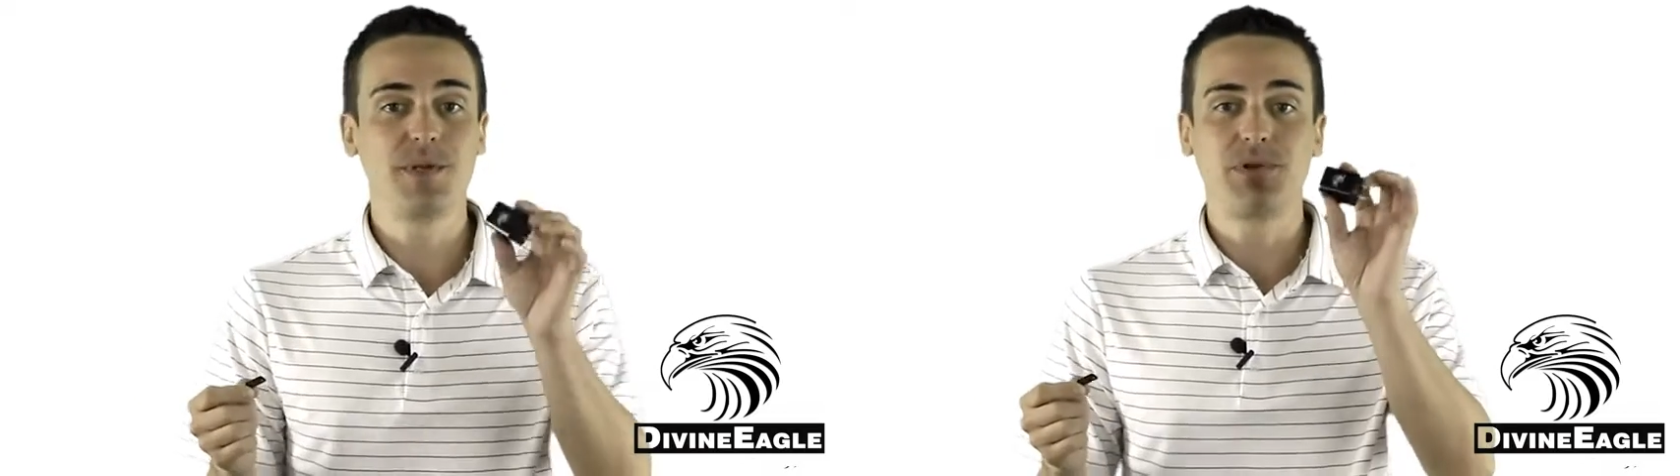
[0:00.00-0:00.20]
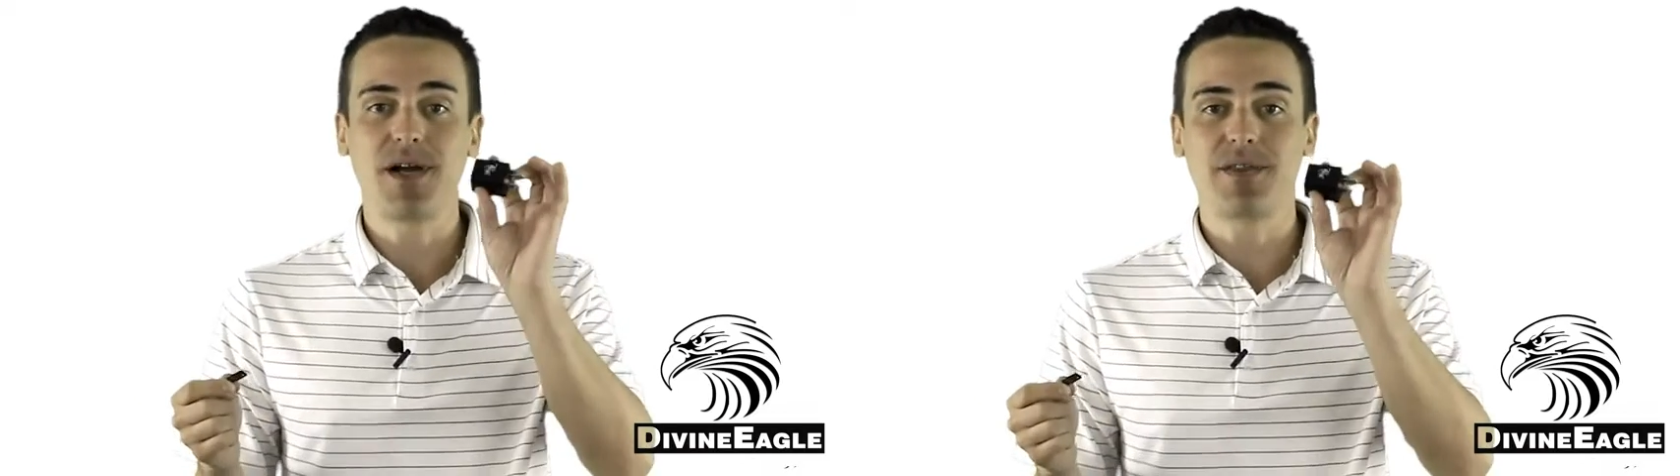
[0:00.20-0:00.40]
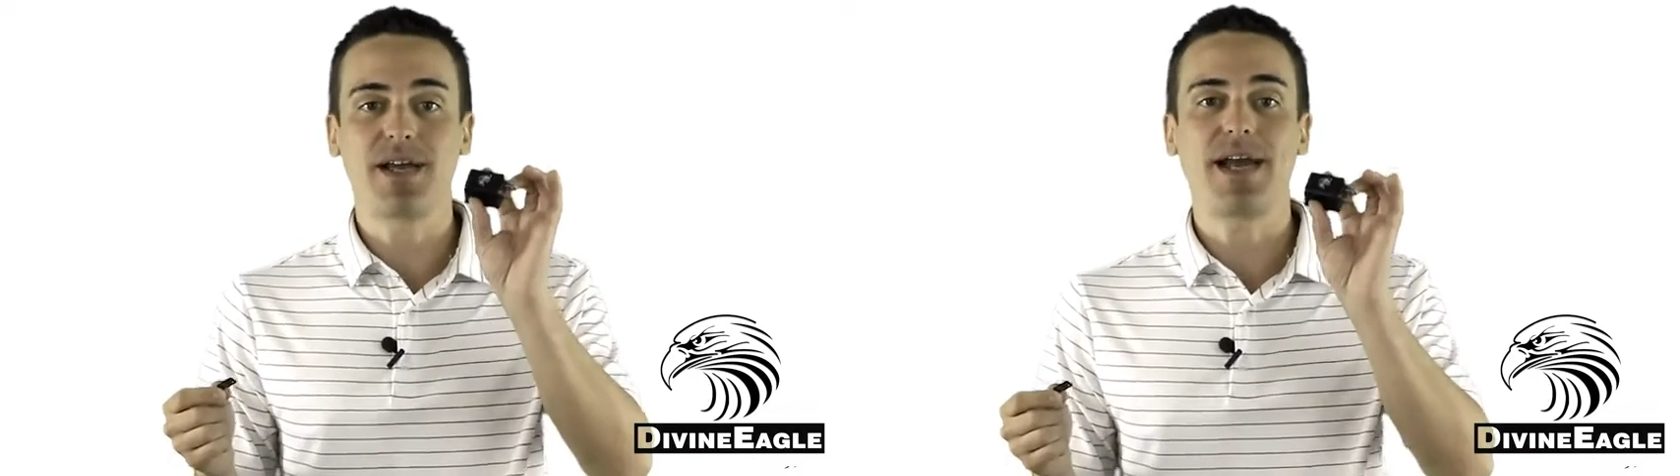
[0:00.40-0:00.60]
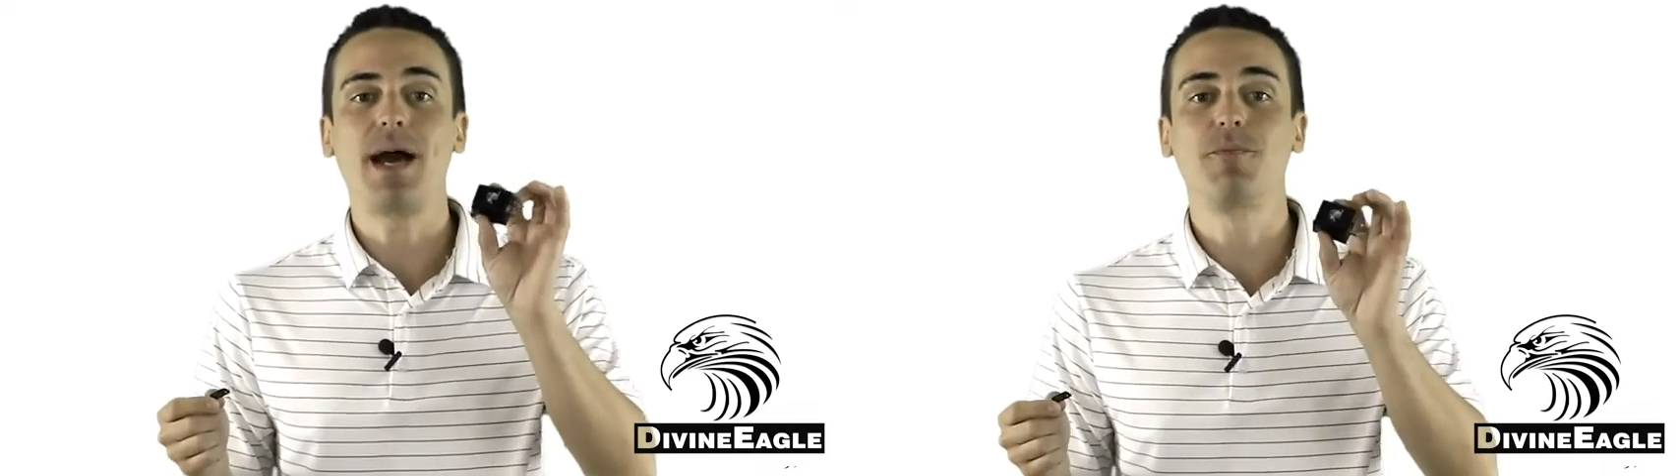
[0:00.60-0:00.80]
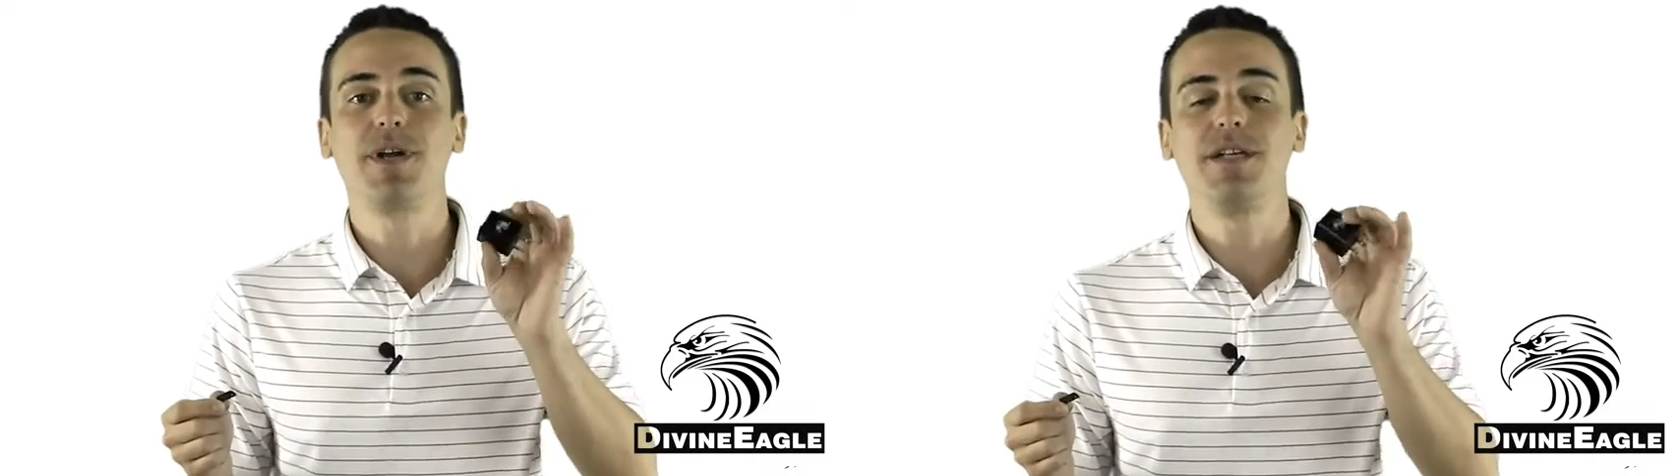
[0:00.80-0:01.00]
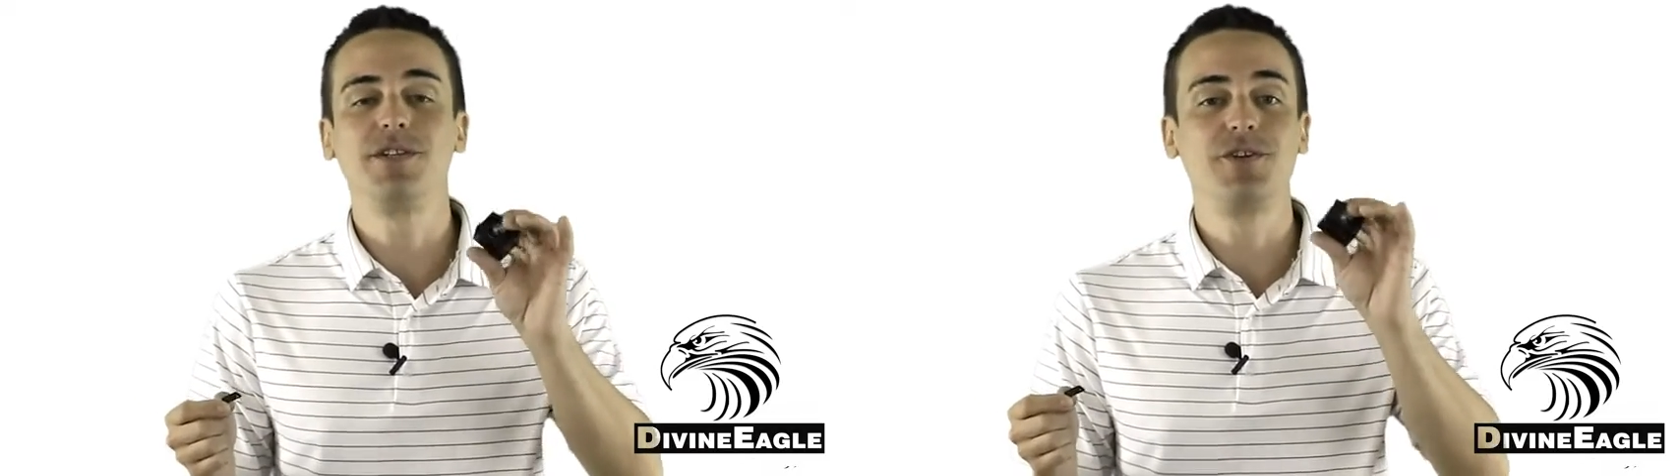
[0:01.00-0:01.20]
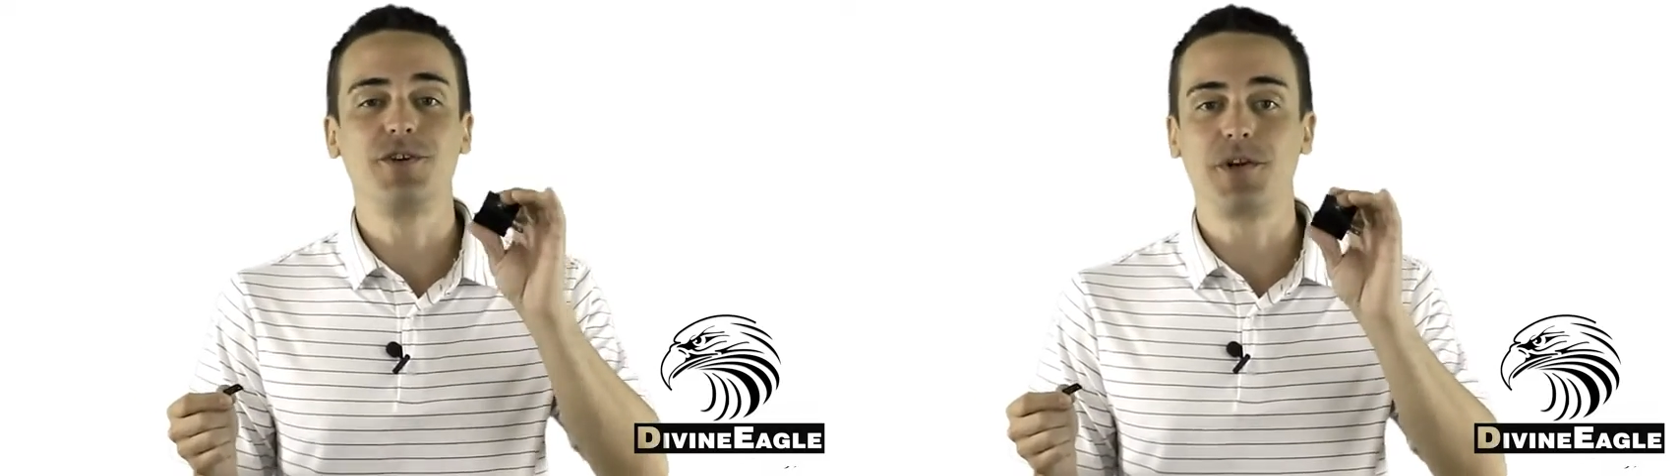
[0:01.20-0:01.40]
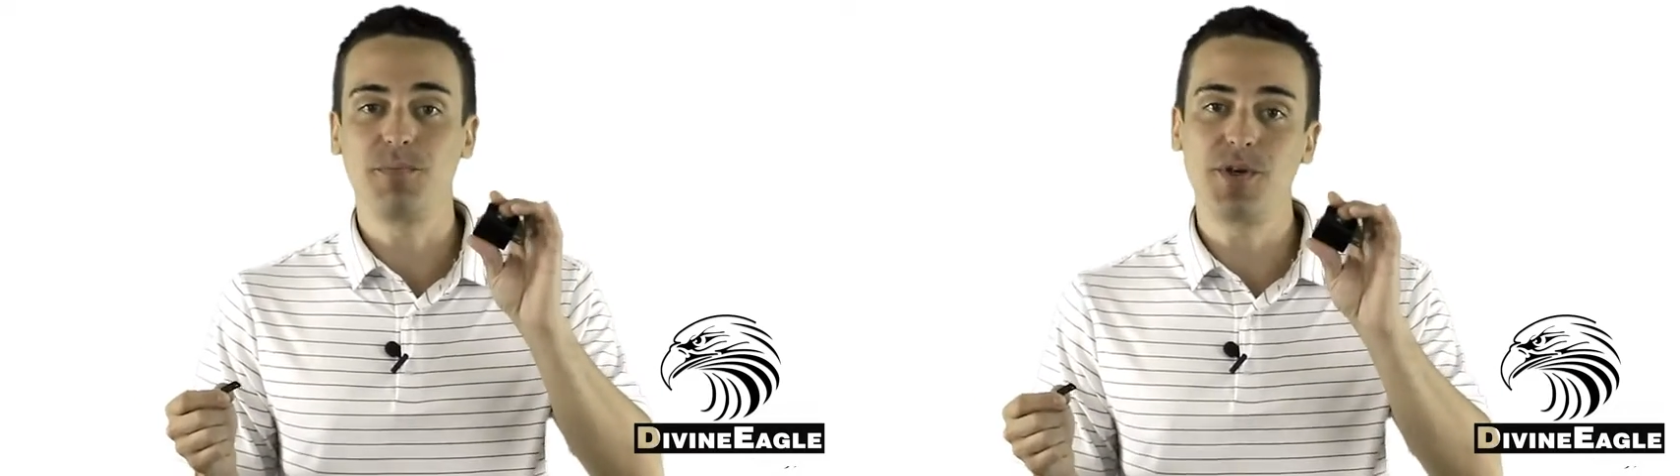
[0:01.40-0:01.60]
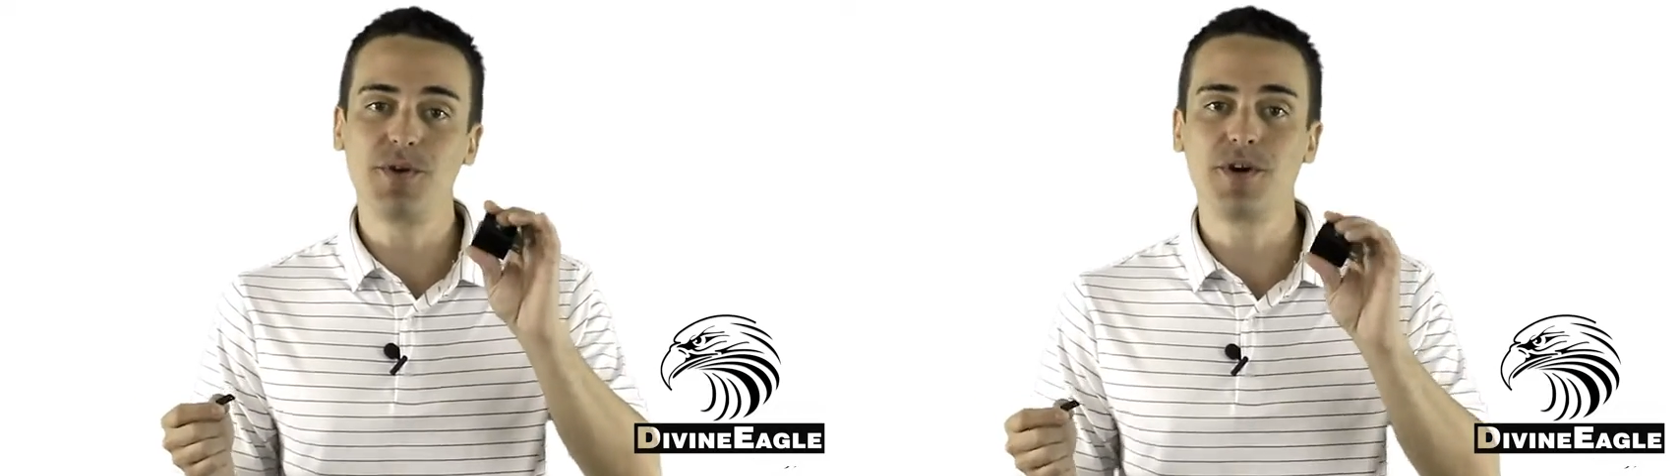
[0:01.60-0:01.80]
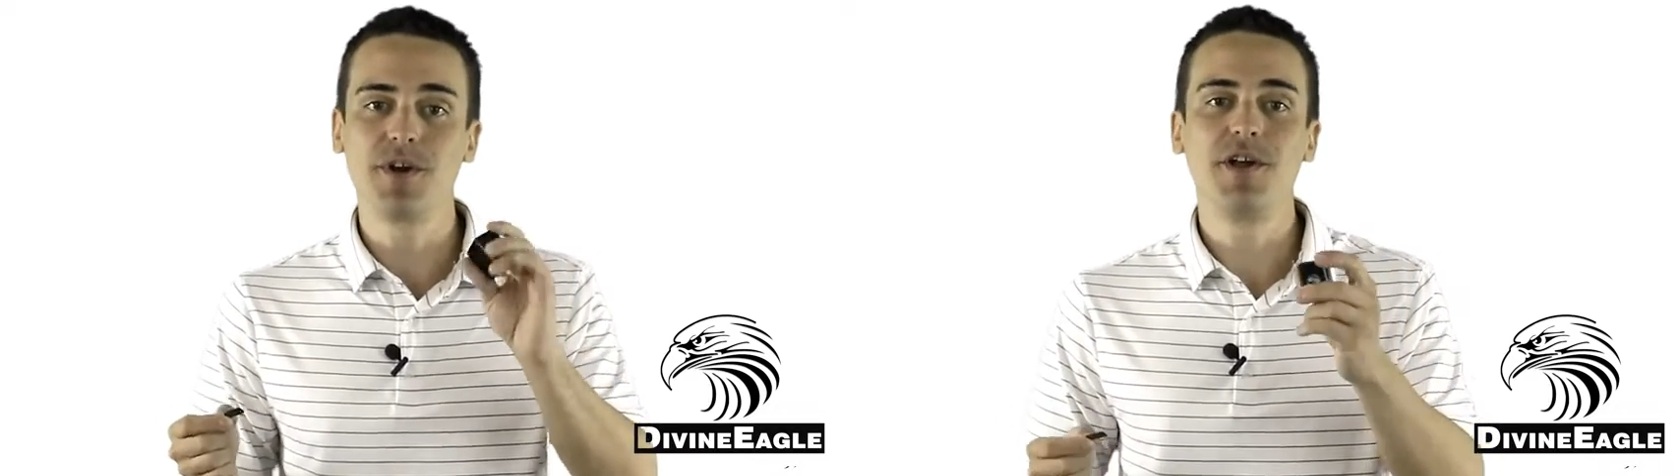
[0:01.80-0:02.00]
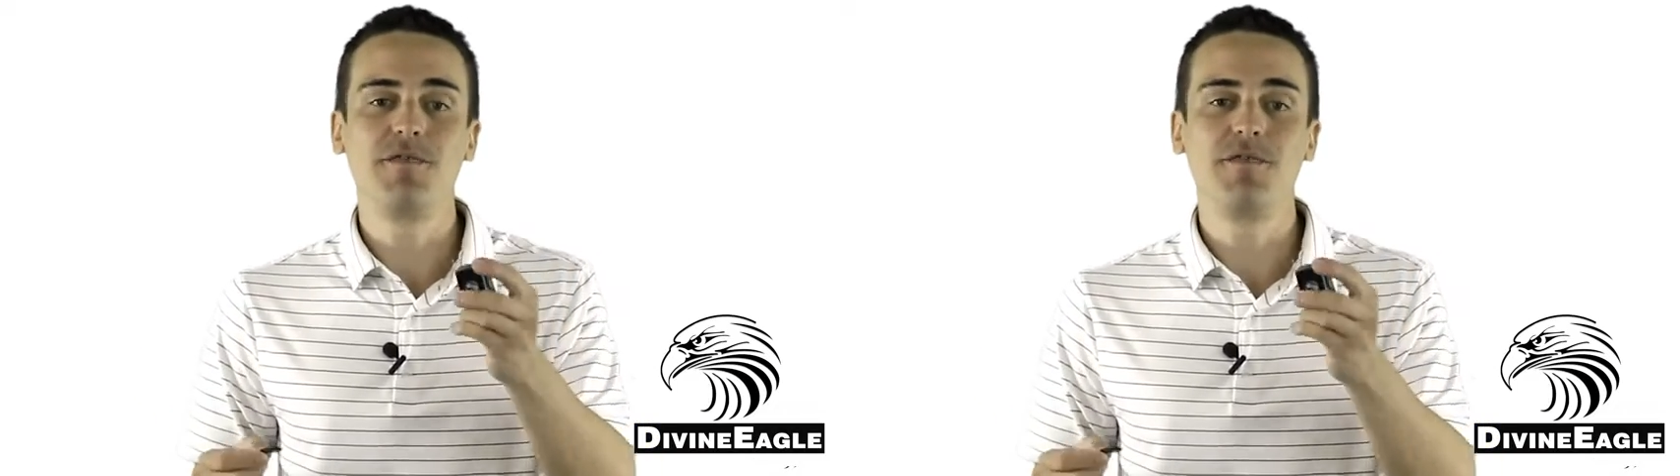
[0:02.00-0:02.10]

plug the camera into your computer